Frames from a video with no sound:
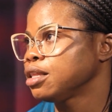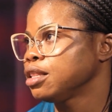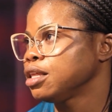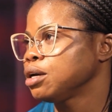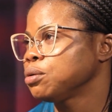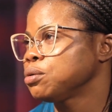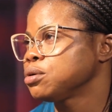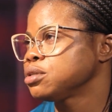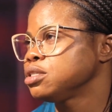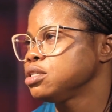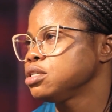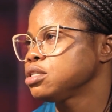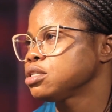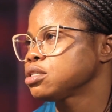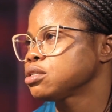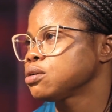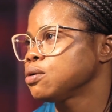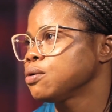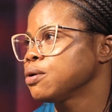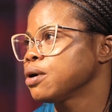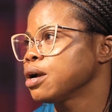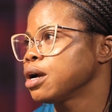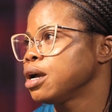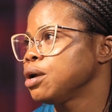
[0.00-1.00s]
There was this
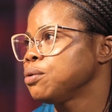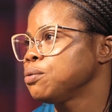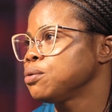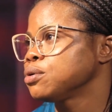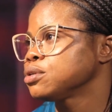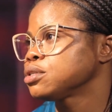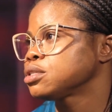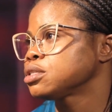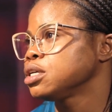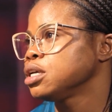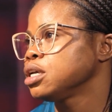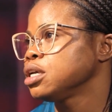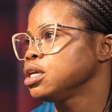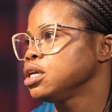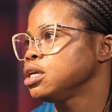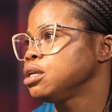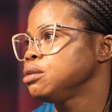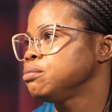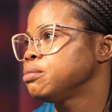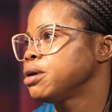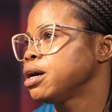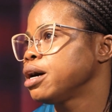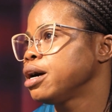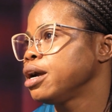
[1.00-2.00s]
song I was
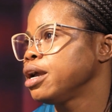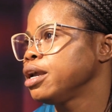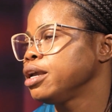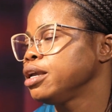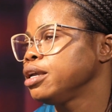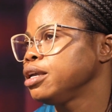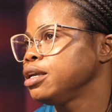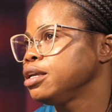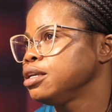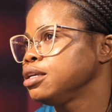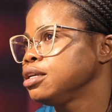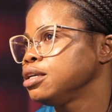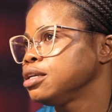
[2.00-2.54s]
singing by